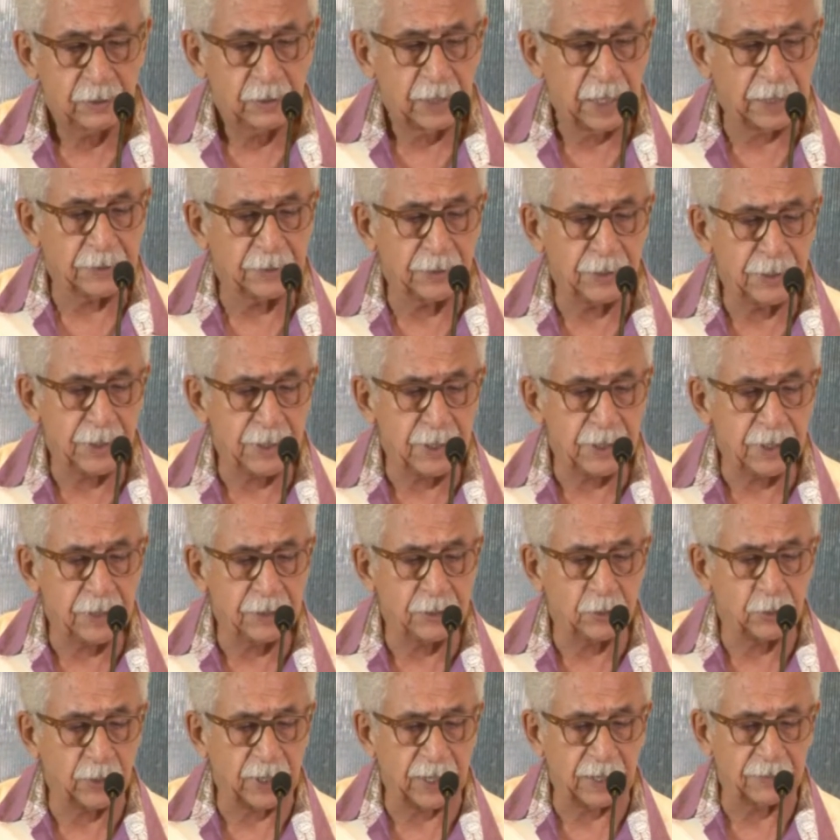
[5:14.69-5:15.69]
and the
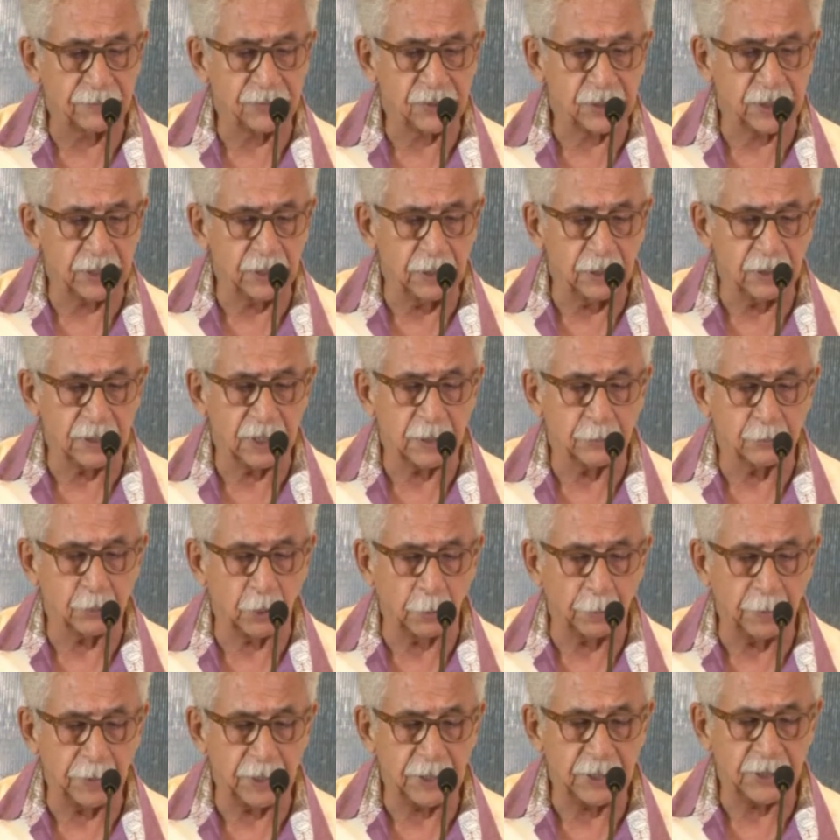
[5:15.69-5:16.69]
need to have skilled and
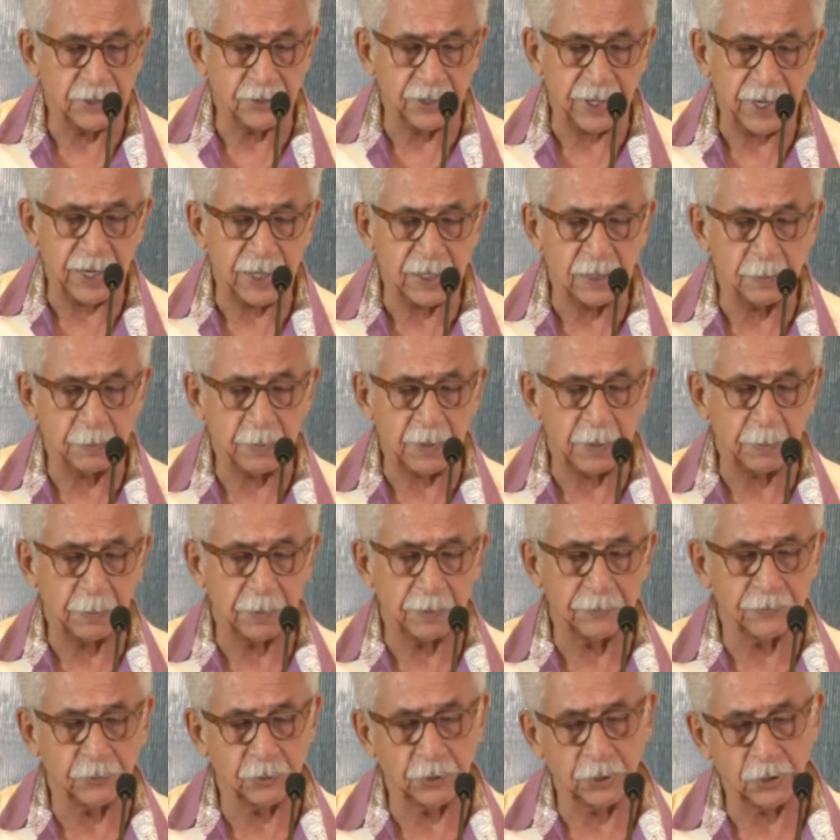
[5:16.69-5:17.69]
properly trained
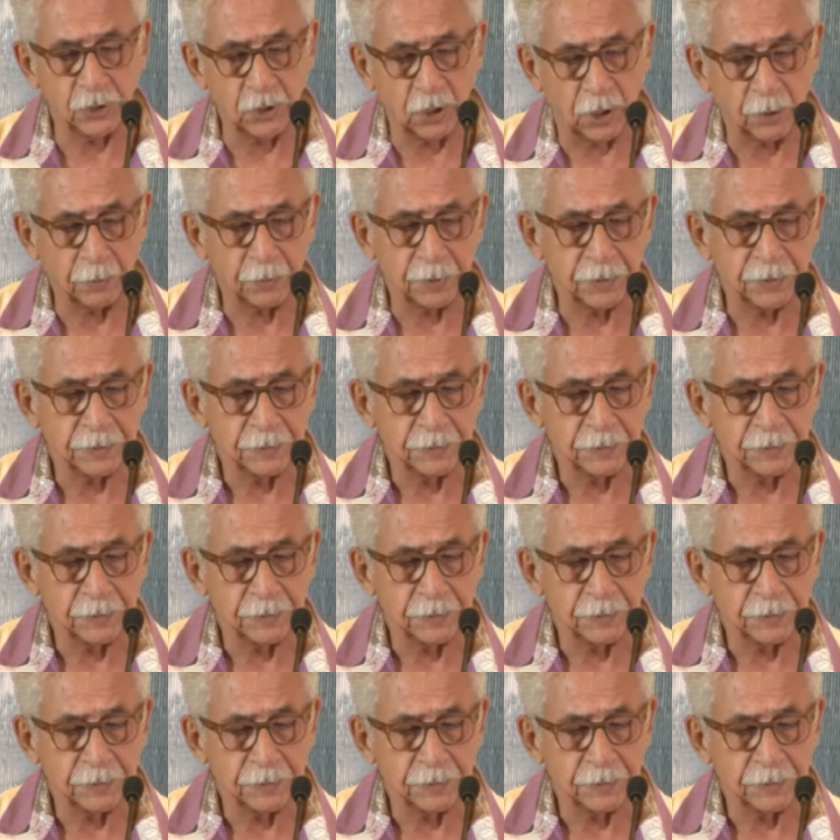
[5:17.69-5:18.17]
people for the job.